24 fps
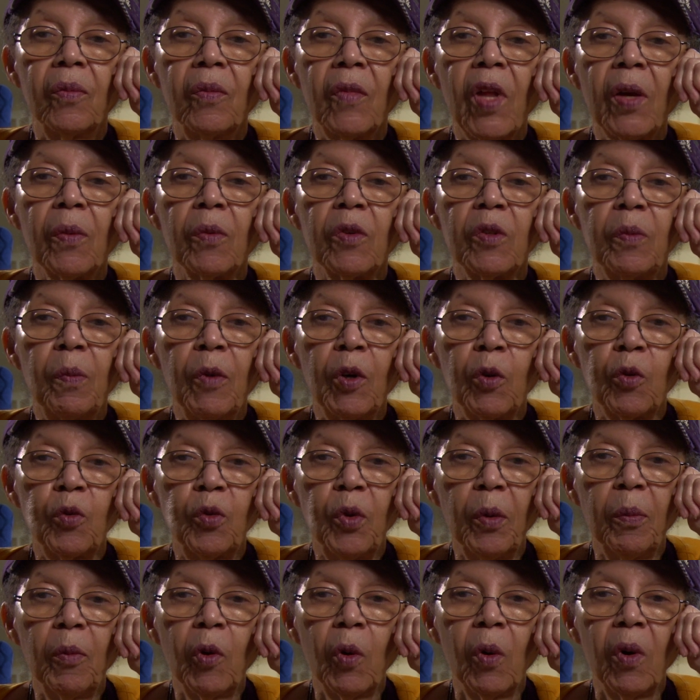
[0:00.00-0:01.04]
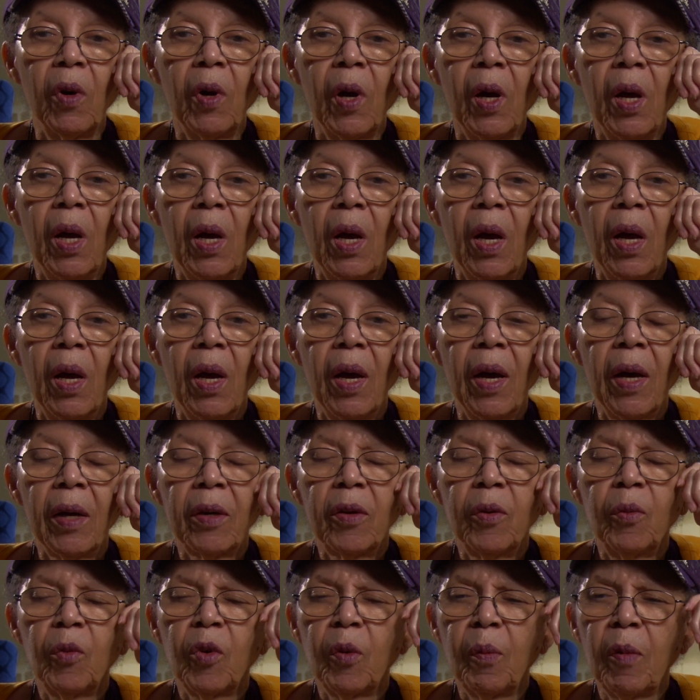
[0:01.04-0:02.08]
that was Moultrie Moore. I
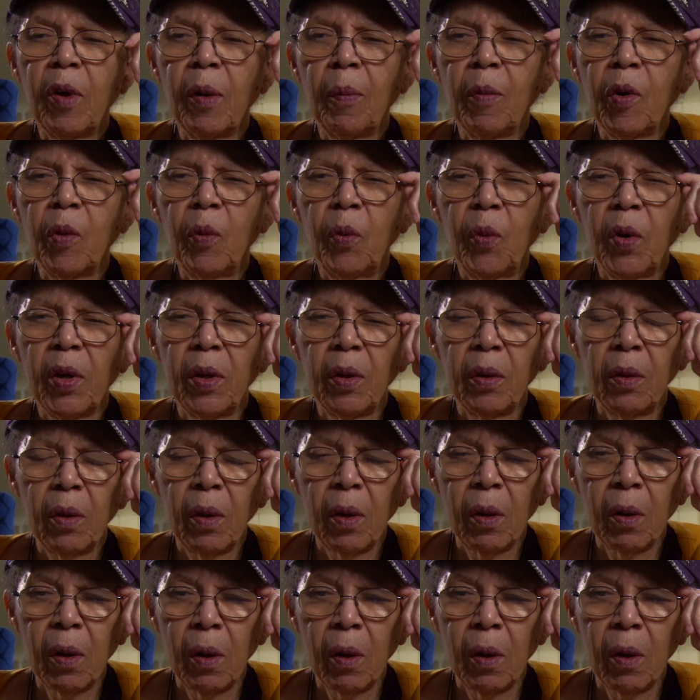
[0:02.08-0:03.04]
can remember when,